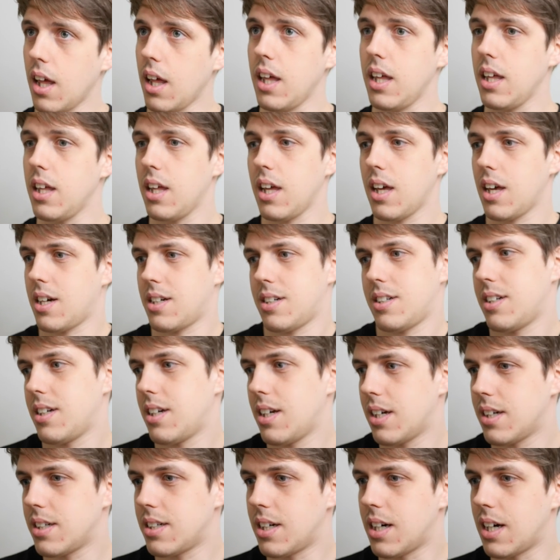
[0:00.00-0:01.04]

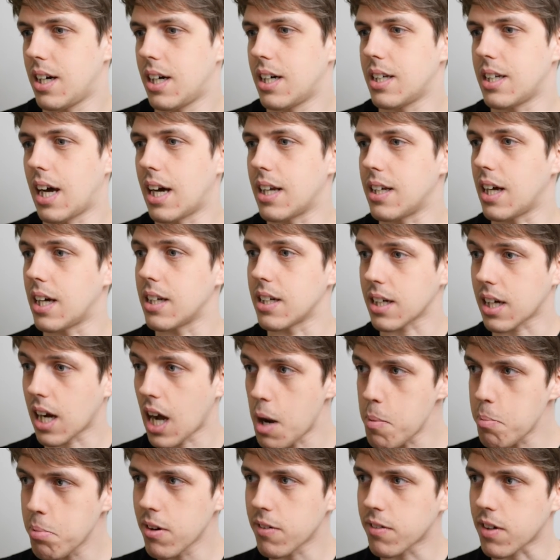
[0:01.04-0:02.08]
And a
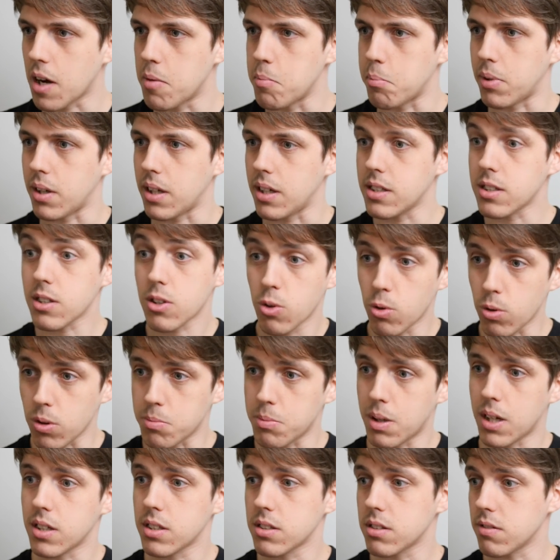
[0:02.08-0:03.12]
couple of companies, Cooler
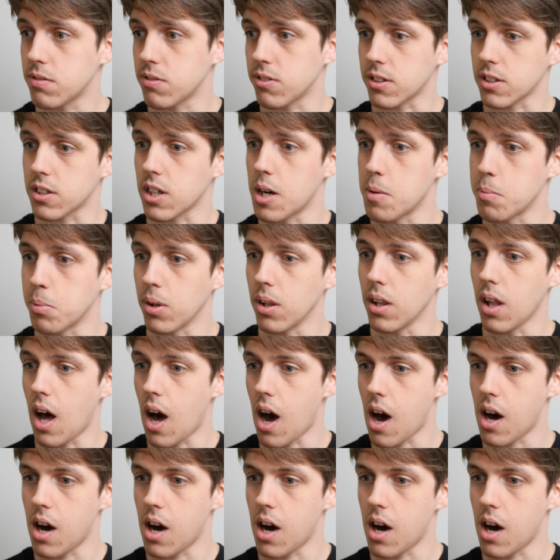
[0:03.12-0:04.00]
Master for example,